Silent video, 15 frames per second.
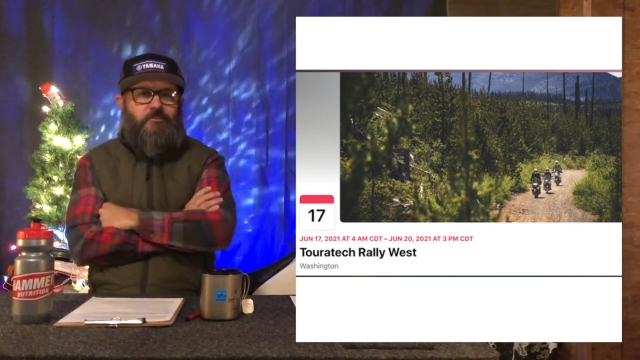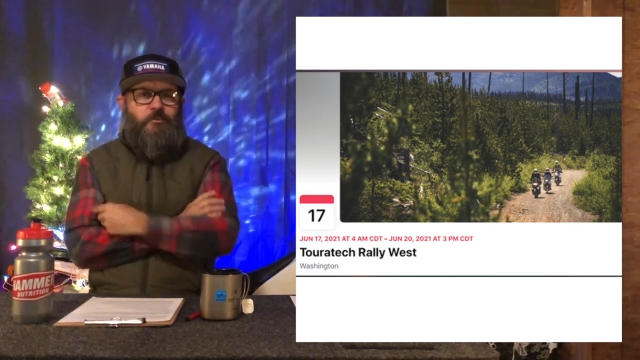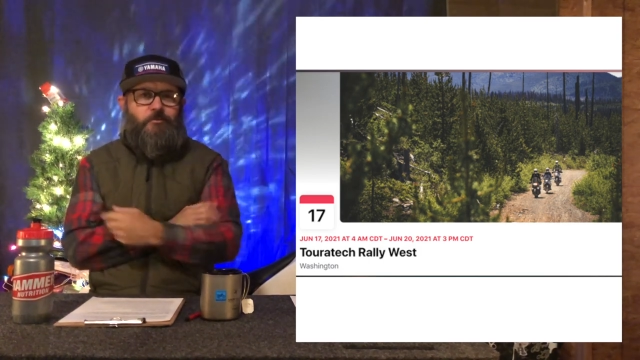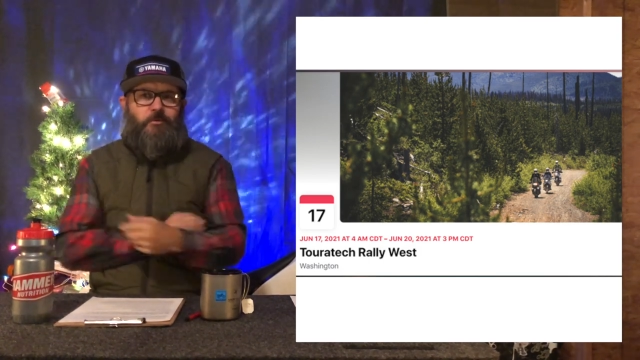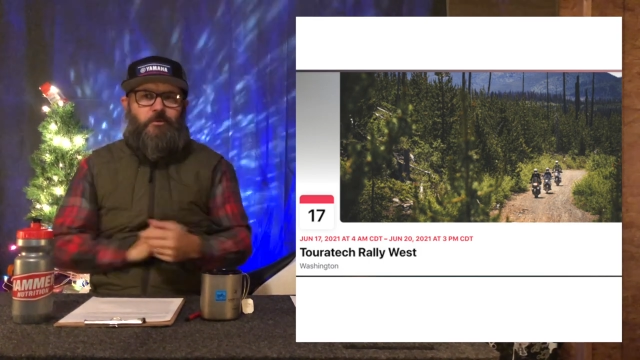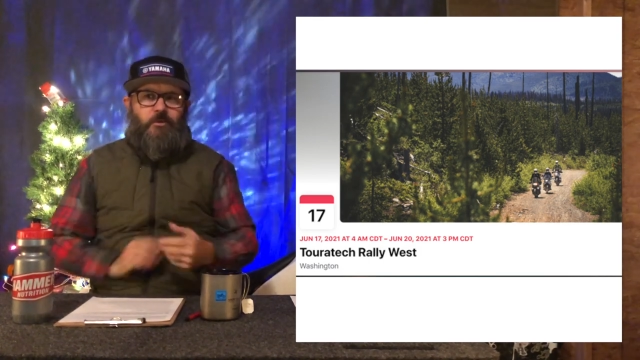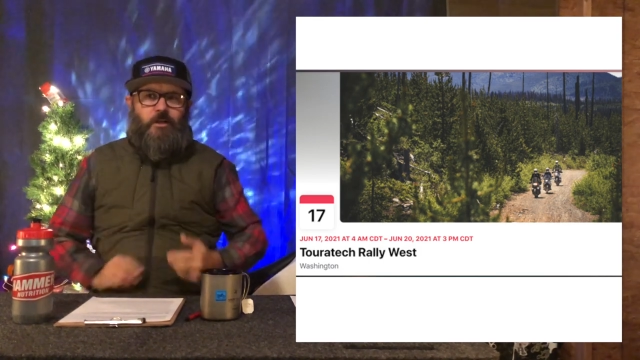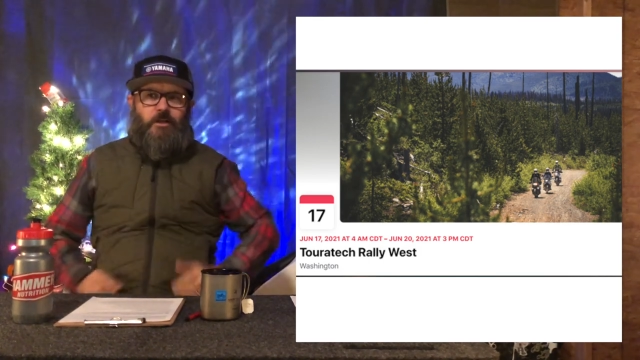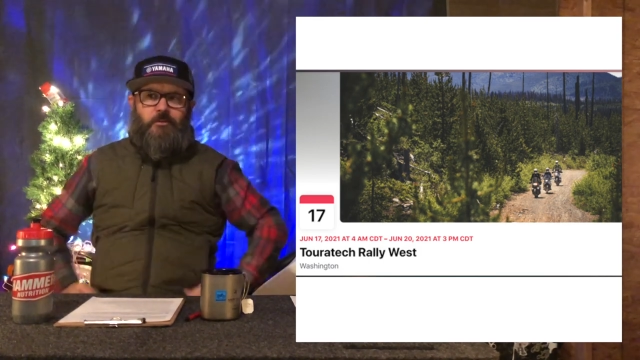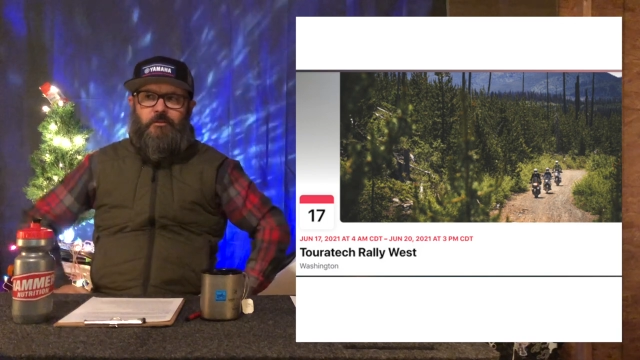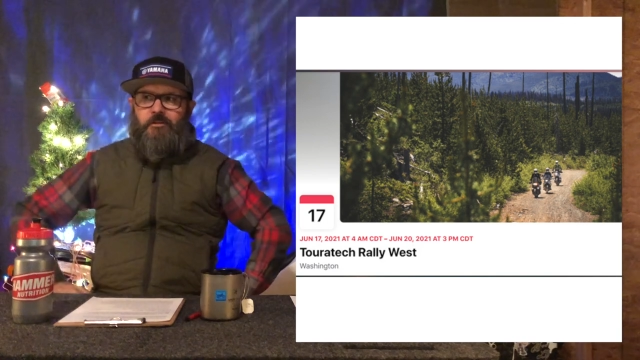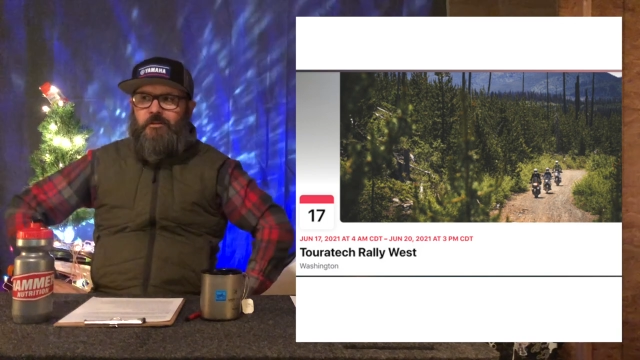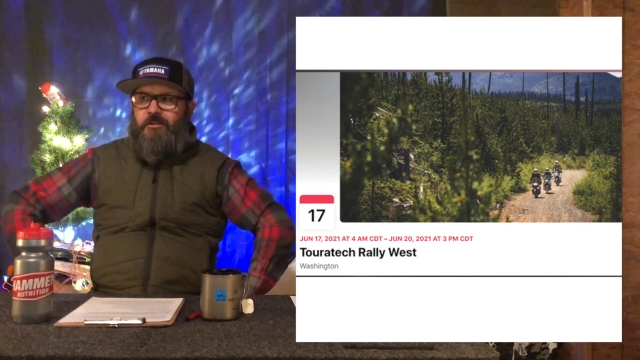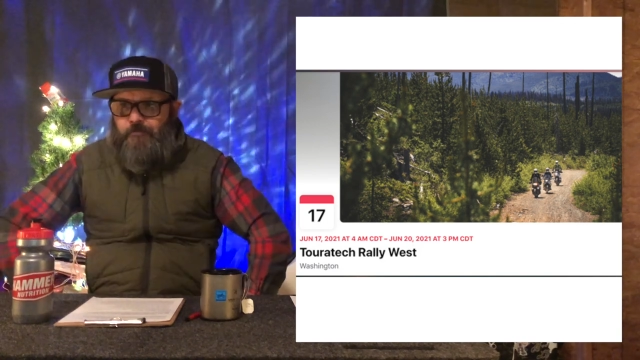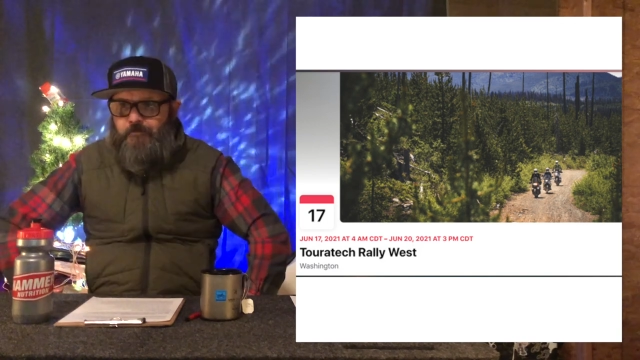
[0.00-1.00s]
from
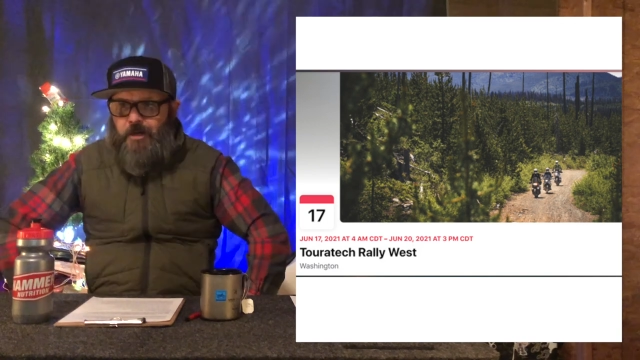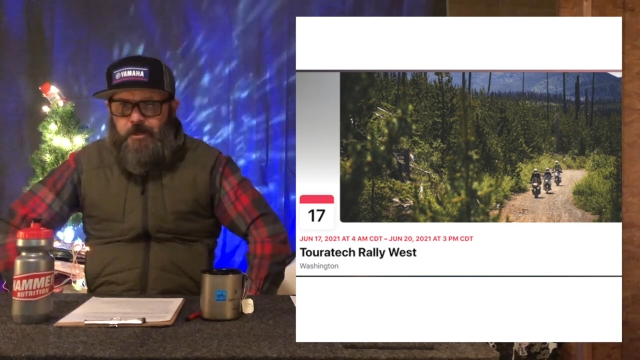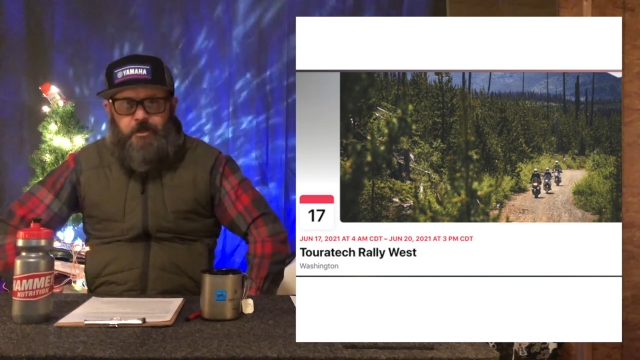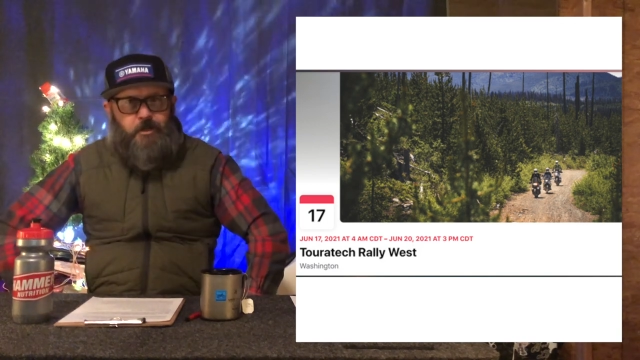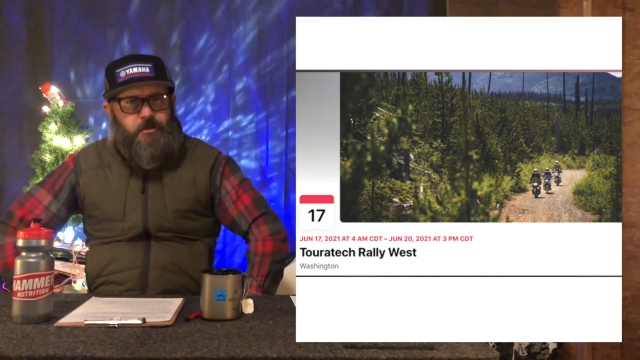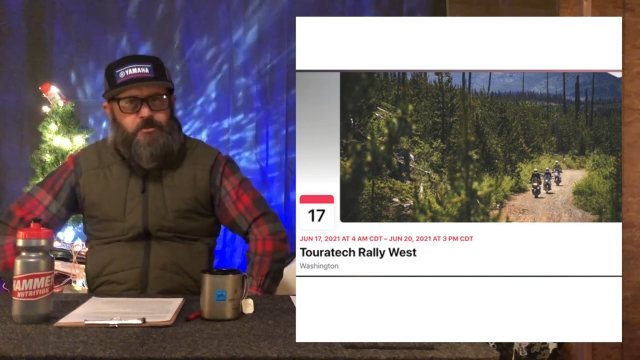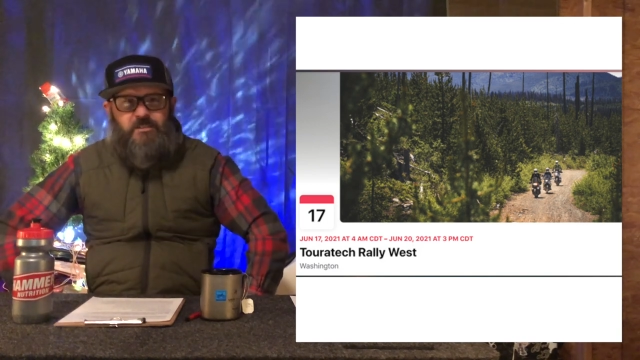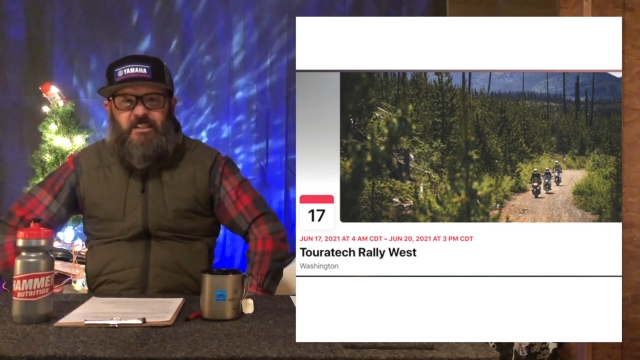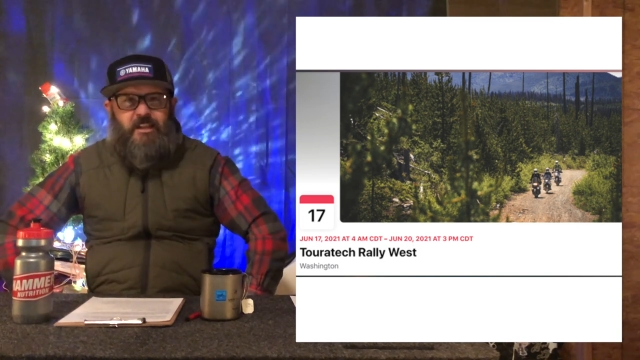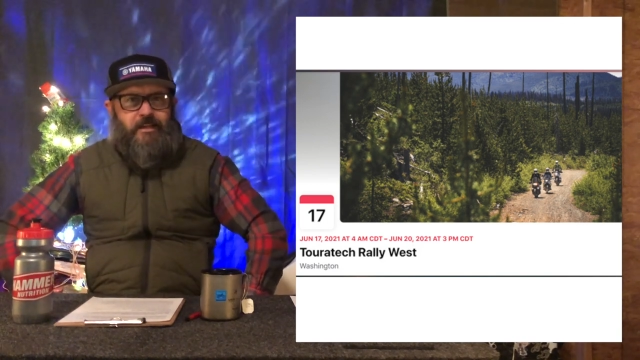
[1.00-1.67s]
other motos,